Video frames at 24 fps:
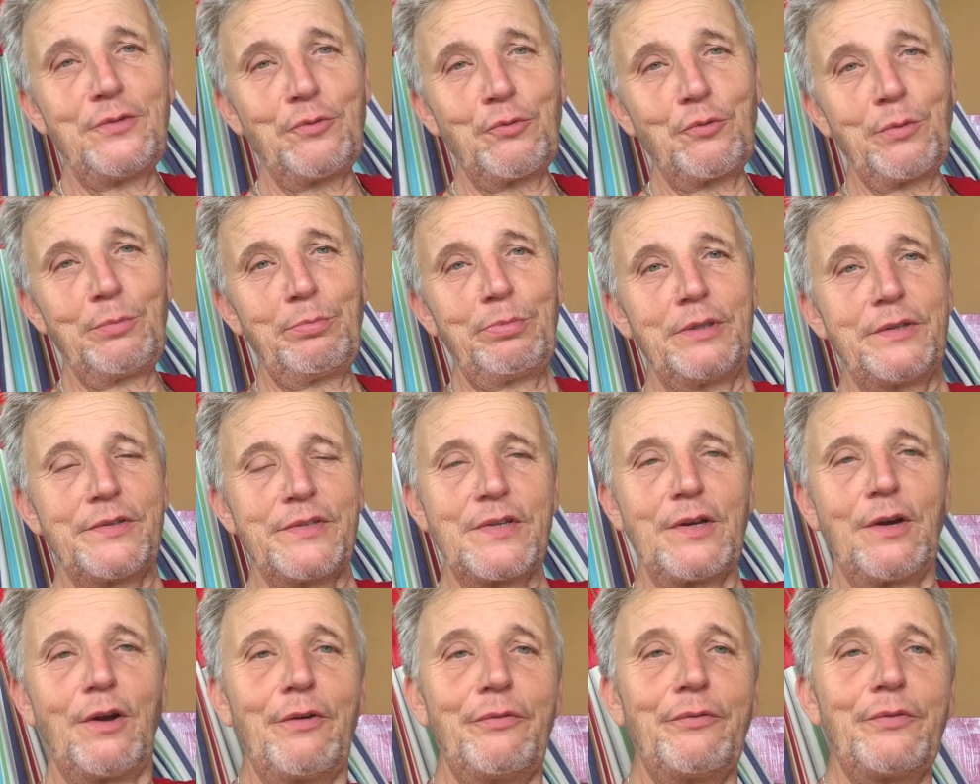the
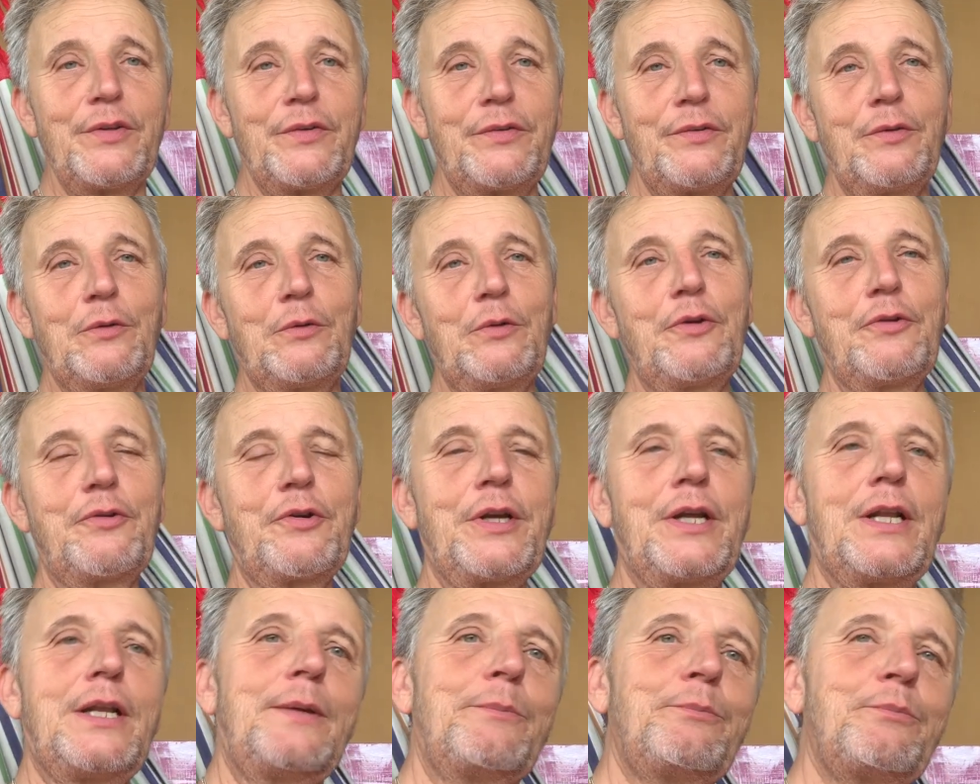ripples of the solar
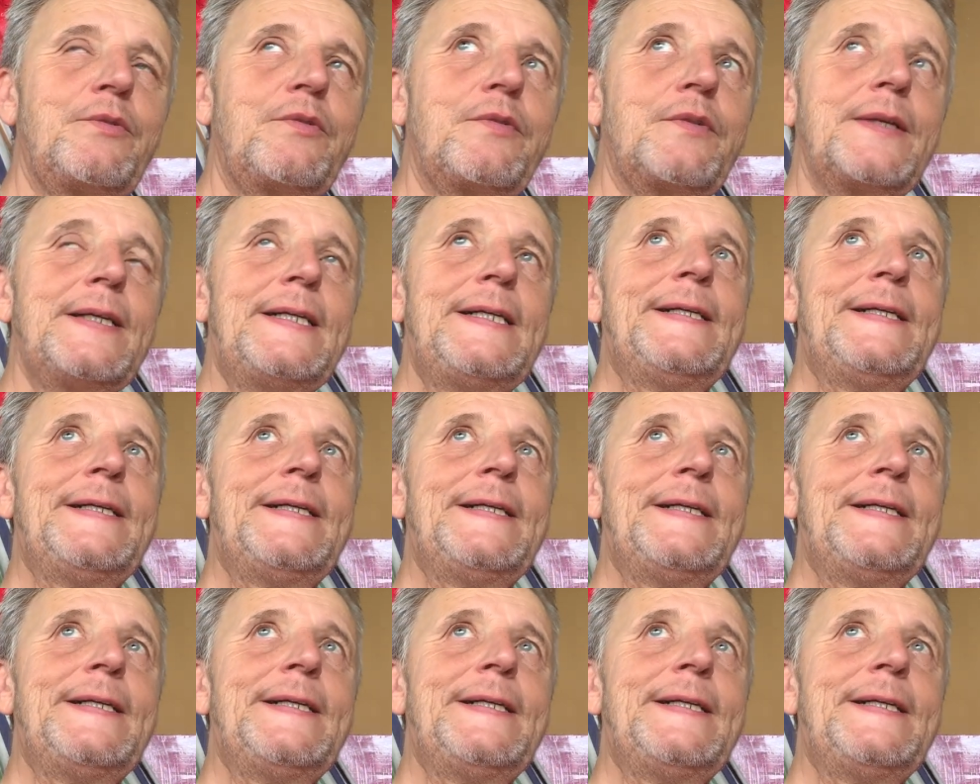eclipse.